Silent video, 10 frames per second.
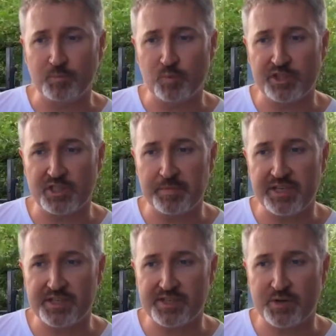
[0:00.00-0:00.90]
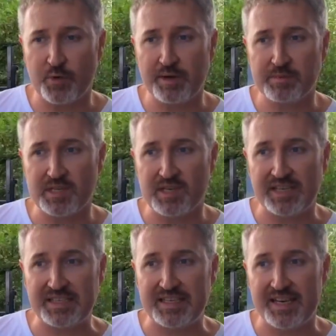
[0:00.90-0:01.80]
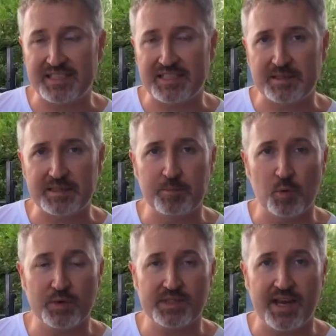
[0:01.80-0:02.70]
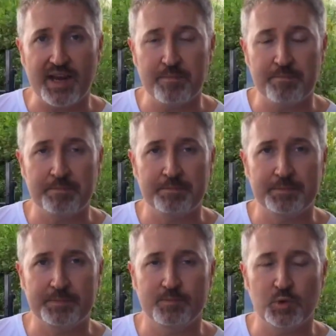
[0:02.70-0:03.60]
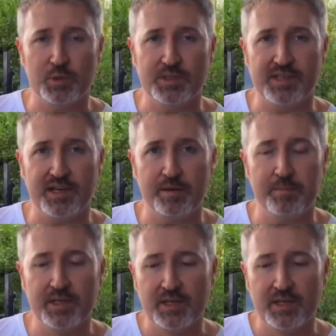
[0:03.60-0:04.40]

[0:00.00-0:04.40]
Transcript: which to me just screams like, yeah, it's more of the same. More of the same.